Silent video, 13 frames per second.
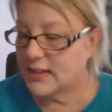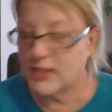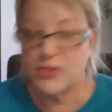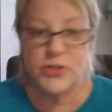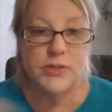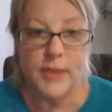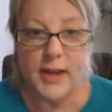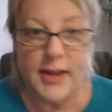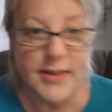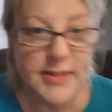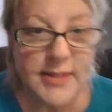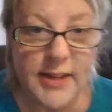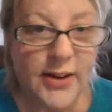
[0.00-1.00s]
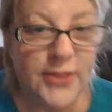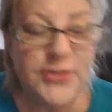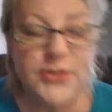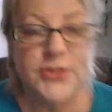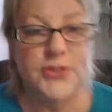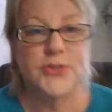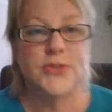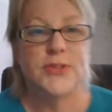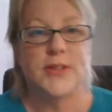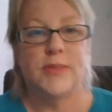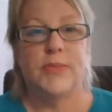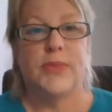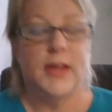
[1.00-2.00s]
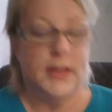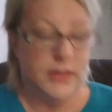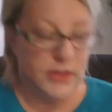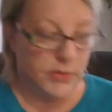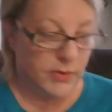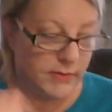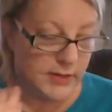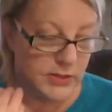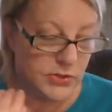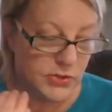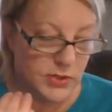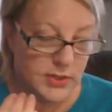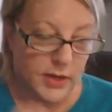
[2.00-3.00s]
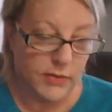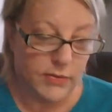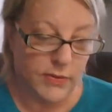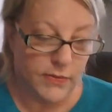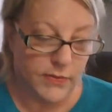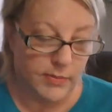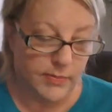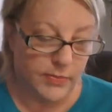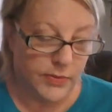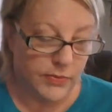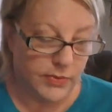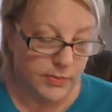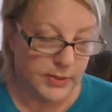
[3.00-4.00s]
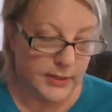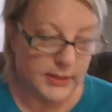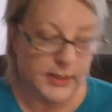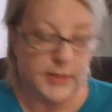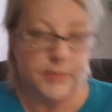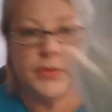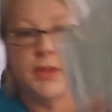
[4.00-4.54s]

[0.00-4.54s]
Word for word: get your mask out, just do something to prevent yourself from from picking.